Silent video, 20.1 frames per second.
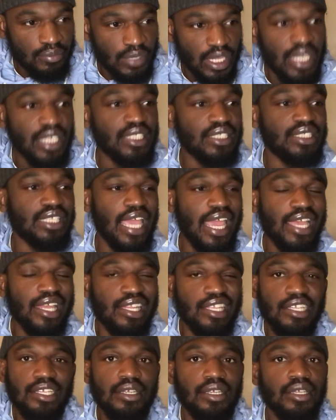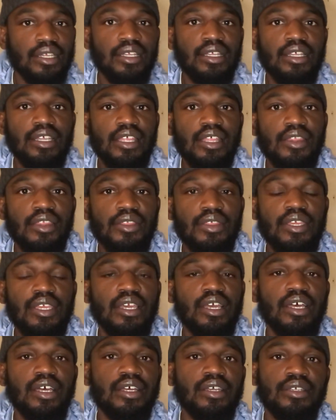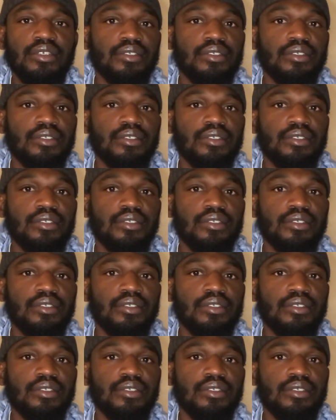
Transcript: exactly the